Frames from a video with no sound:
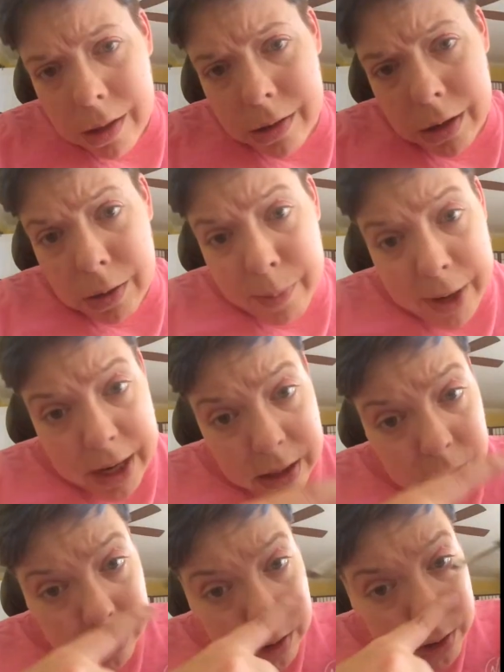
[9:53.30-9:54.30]
a little bit
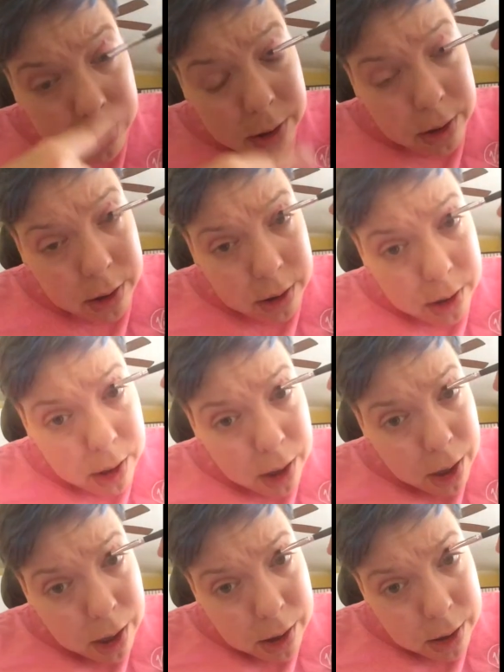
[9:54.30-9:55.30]

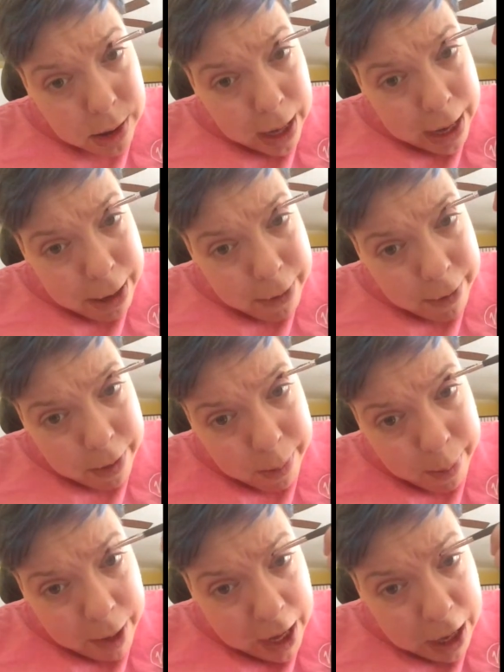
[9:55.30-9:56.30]
lighter than
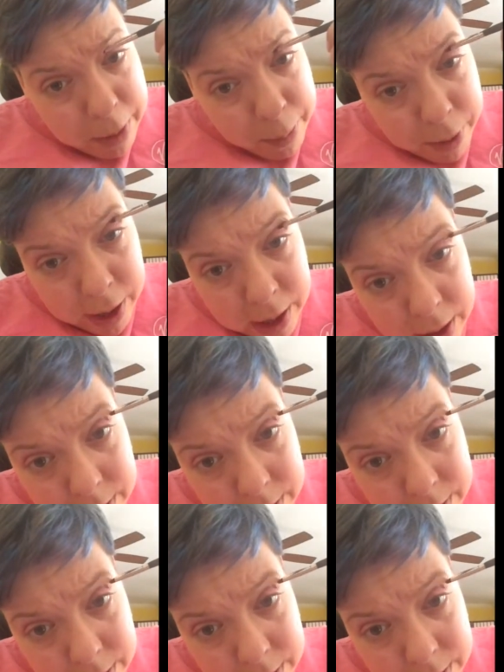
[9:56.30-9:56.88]
the pink, but